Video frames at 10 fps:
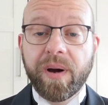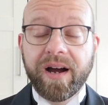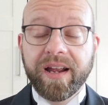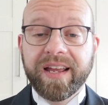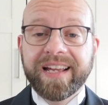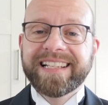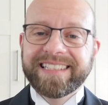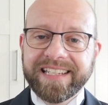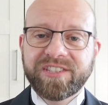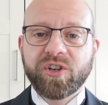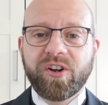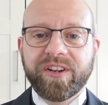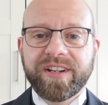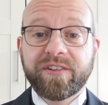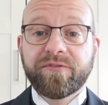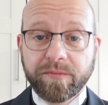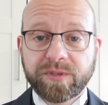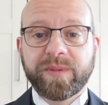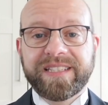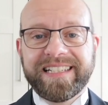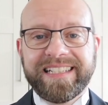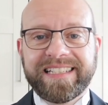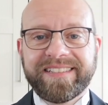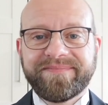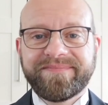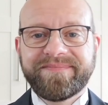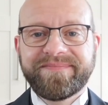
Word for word: Bye, says Jean from Switzerland.